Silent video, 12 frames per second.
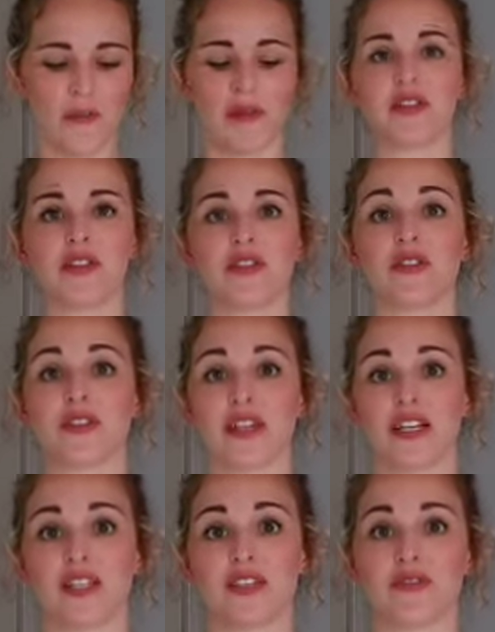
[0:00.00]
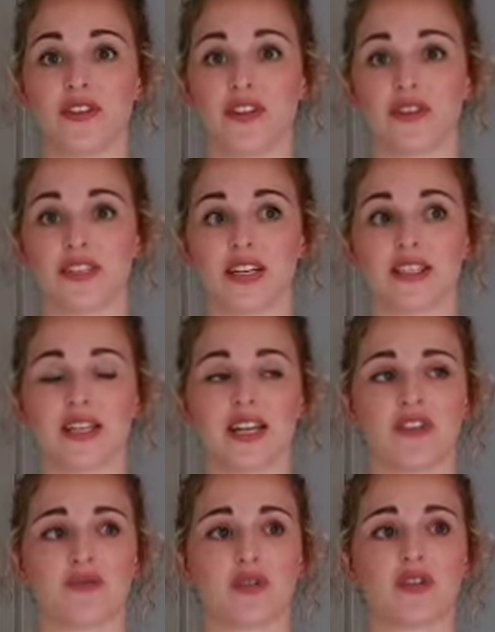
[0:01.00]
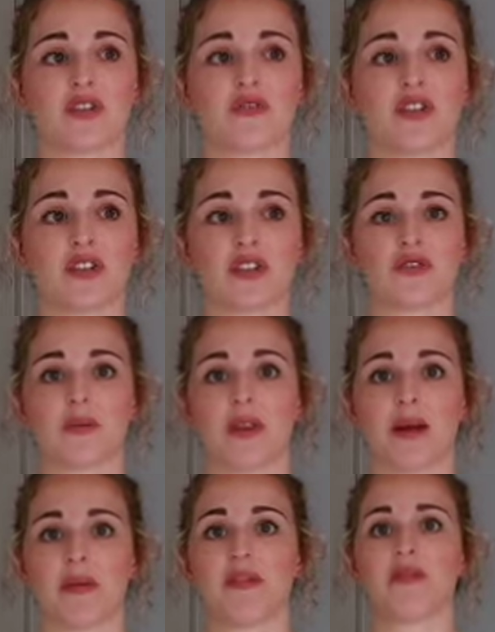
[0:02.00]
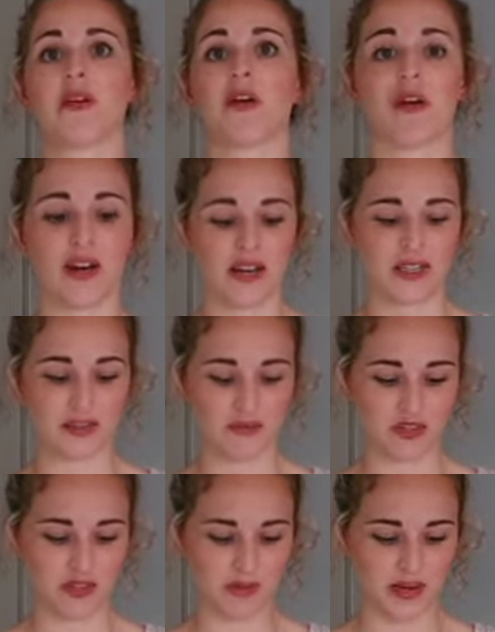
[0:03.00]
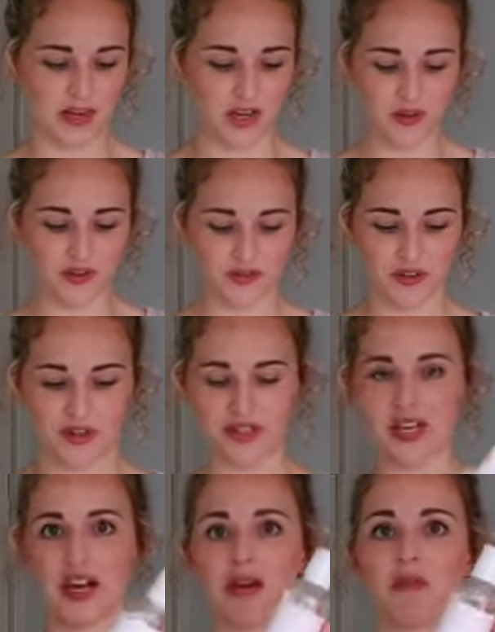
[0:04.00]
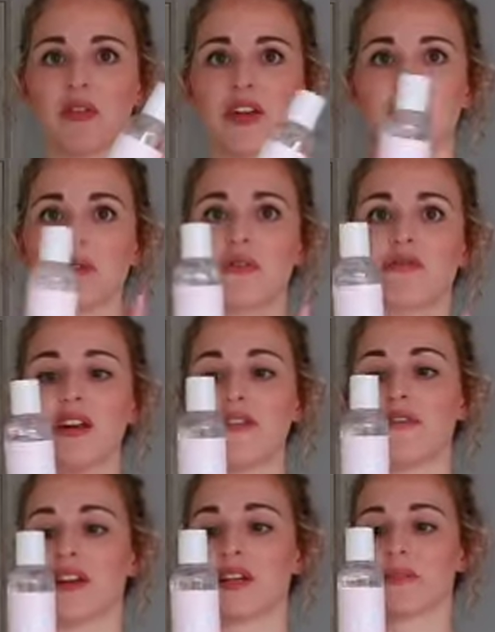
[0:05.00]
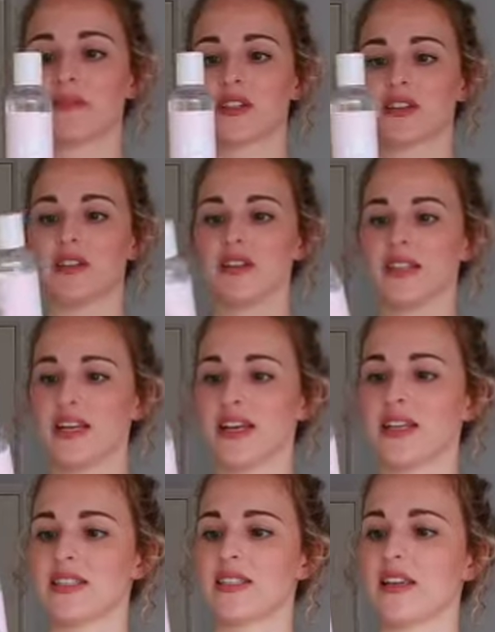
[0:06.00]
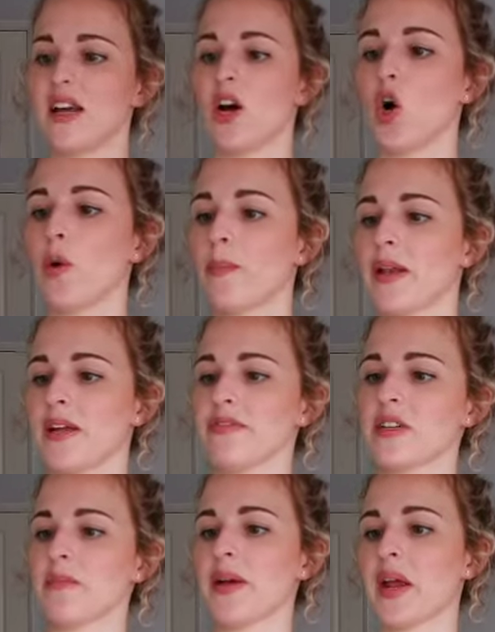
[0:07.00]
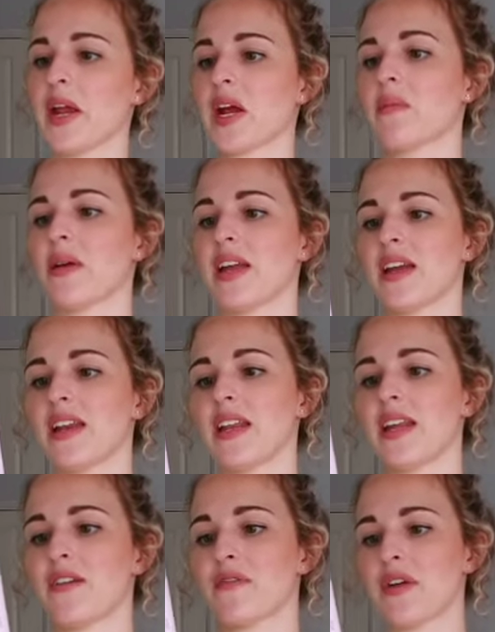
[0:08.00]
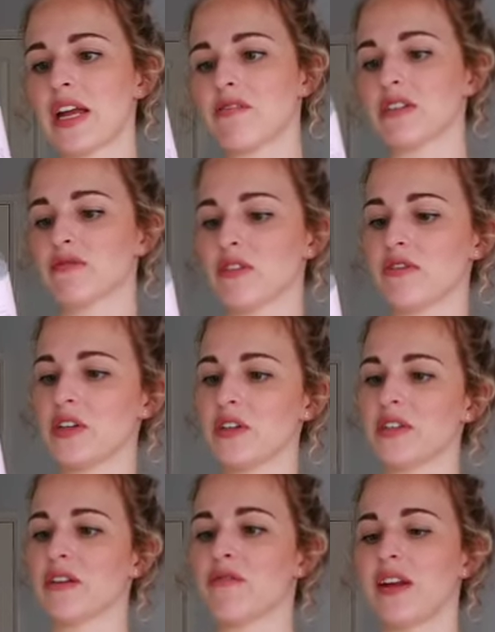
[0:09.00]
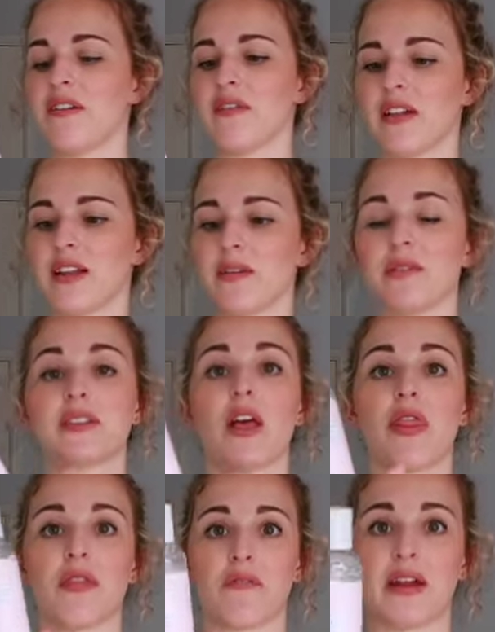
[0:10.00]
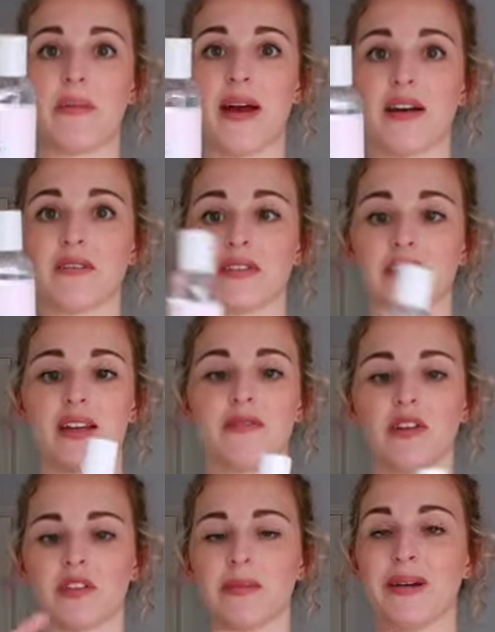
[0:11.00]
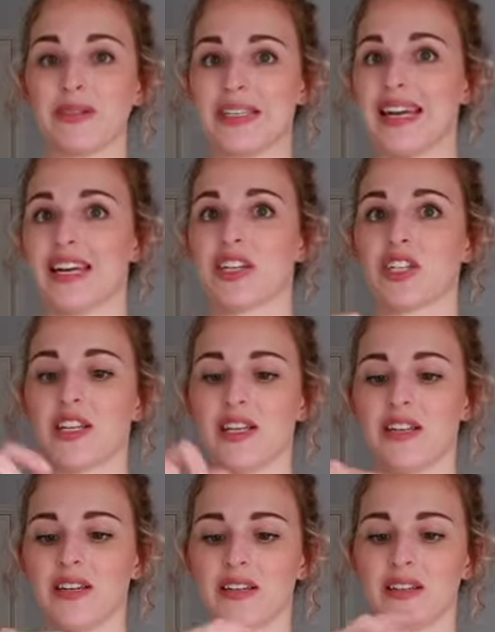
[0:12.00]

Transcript: But they do nice diffusers, and I've bought diffusers from there before, and I didn't want to buy a new diffuser, but they do a refill. So this is Uplift Pink Peony Fragrance Refuser Refill, and it was £3. I've not smelt it yet, actually.